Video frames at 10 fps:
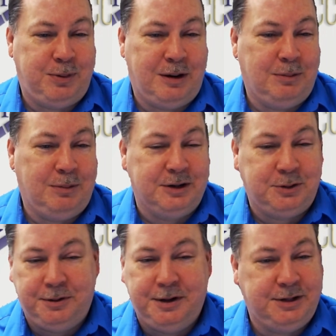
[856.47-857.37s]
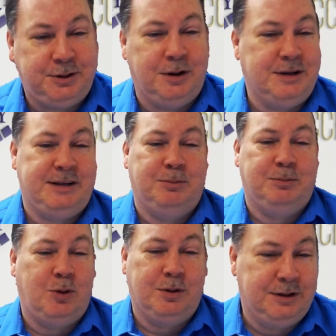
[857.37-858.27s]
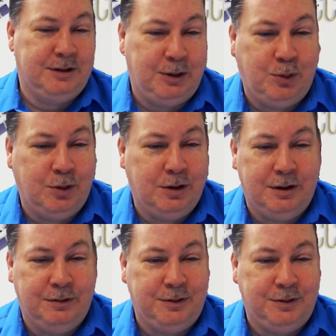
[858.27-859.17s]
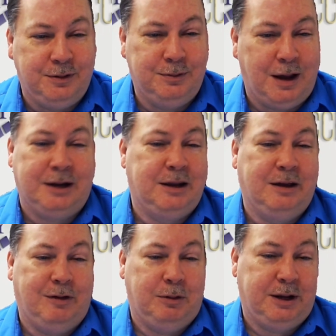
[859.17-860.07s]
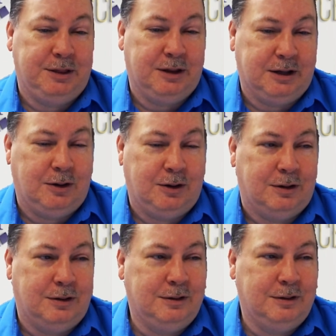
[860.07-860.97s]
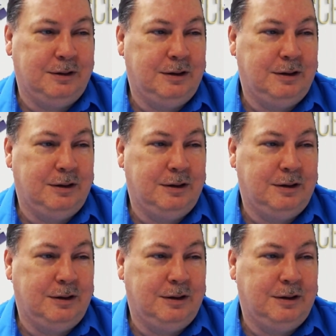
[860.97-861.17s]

they're probably going to distrust it more than they would if you hadn't given them anything at all.